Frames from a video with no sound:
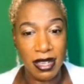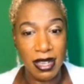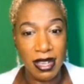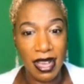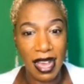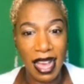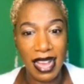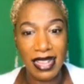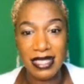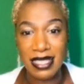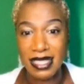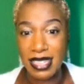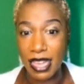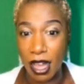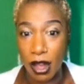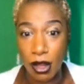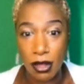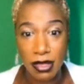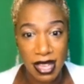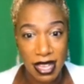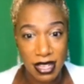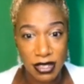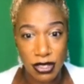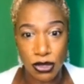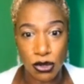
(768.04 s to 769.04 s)
and tell
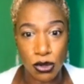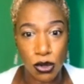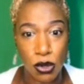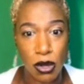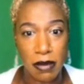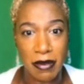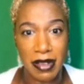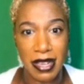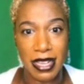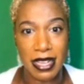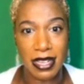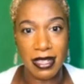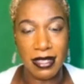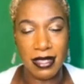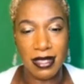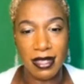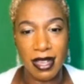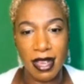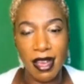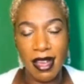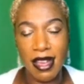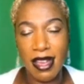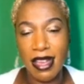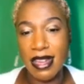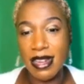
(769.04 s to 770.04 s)
their stories,
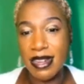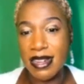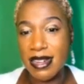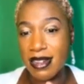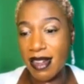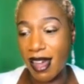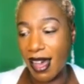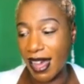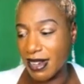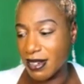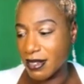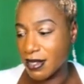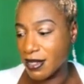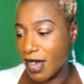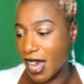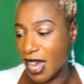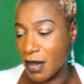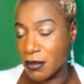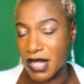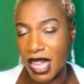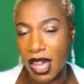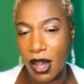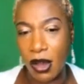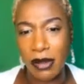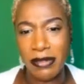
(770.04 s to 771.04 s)
nine
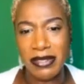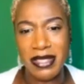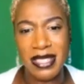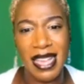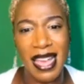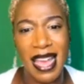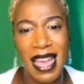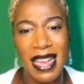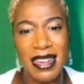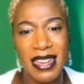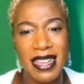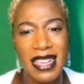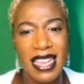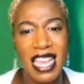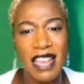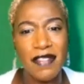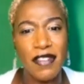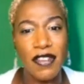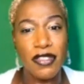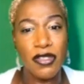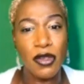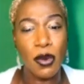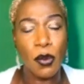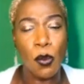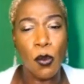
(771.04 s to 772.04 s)
times out of 10,
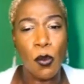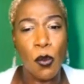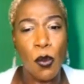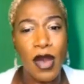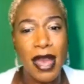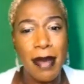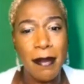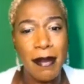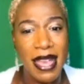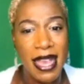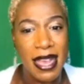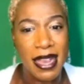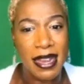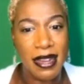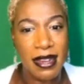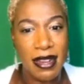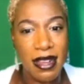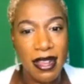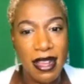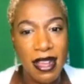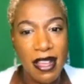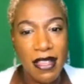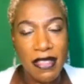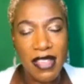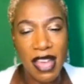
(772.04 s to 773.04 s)
even the women
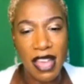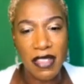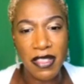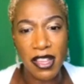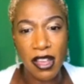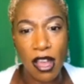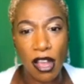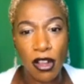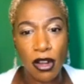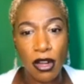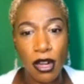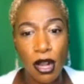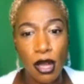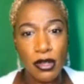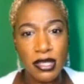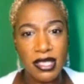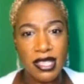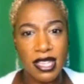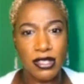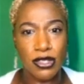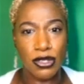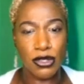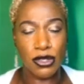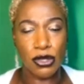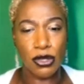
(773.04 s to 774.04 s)
that they are
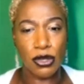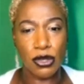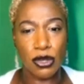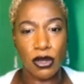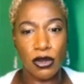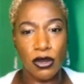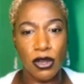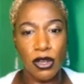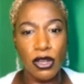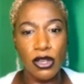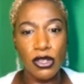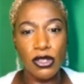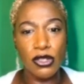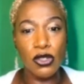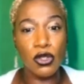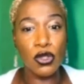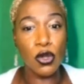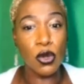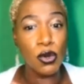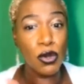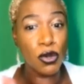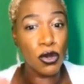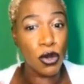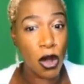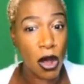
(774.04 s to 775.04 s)
closest to
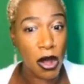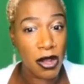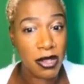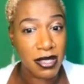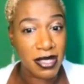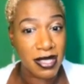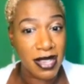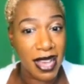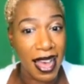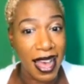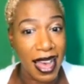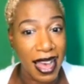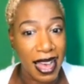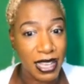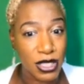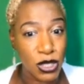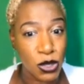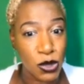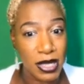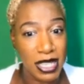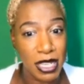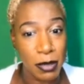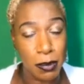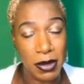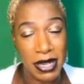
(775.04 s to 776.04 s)
do not
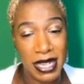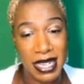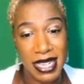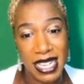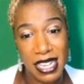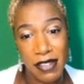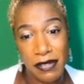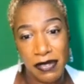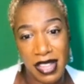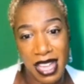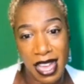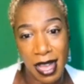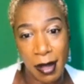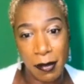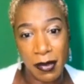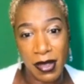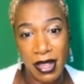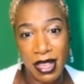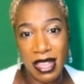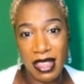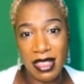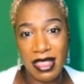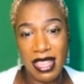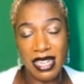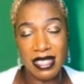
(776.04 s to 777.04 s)
actually believe them
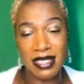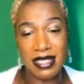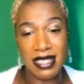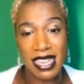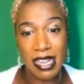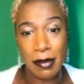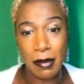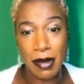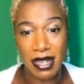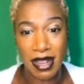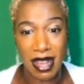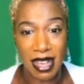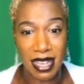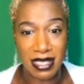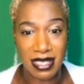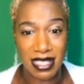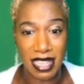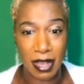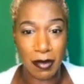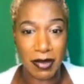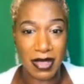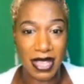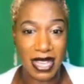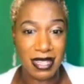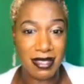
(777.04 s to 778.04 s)
they demonize
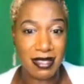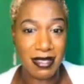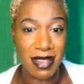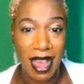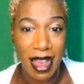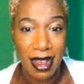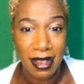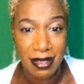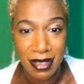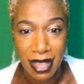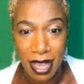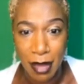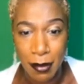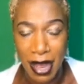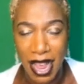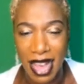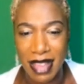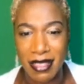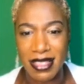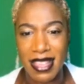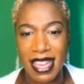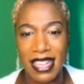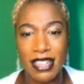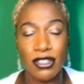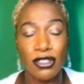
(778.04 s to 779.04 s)
them, they attack them,
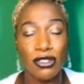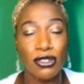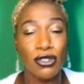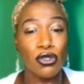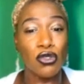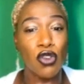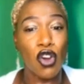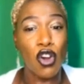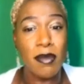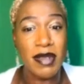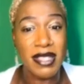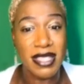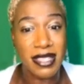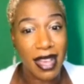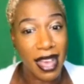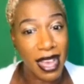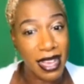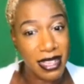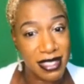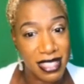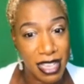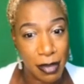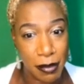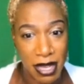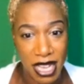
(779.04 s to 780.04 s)
and they
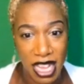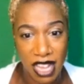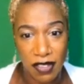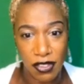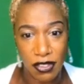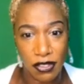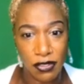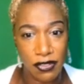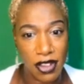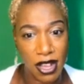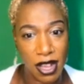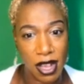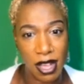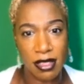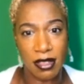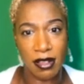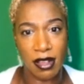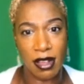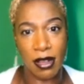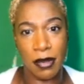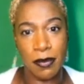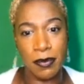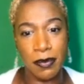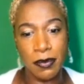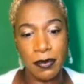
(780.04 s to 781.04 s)
traumatize them even
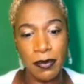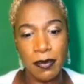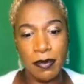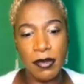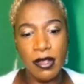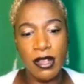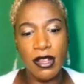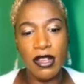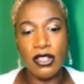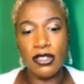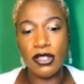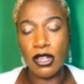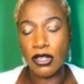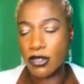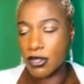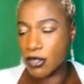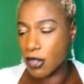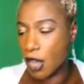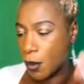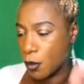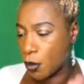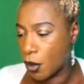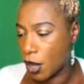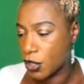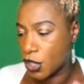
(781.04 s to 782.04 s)
further. So,
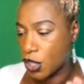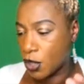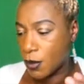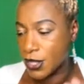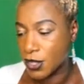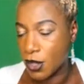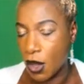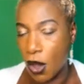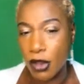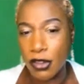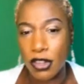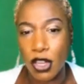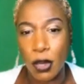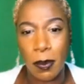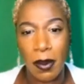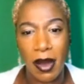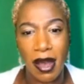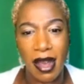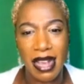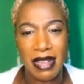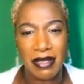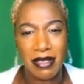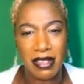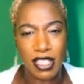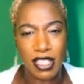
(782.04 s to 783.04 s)
someone who is occupying the